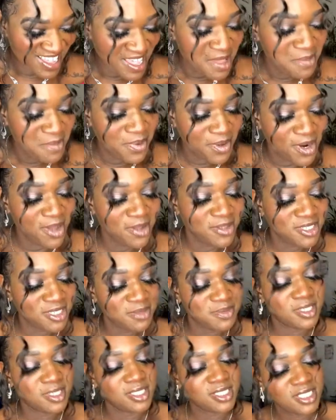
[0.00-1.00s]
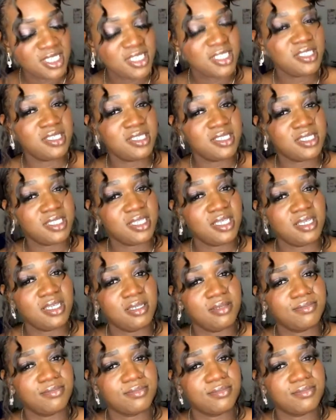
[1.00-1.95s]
Put on some consistency.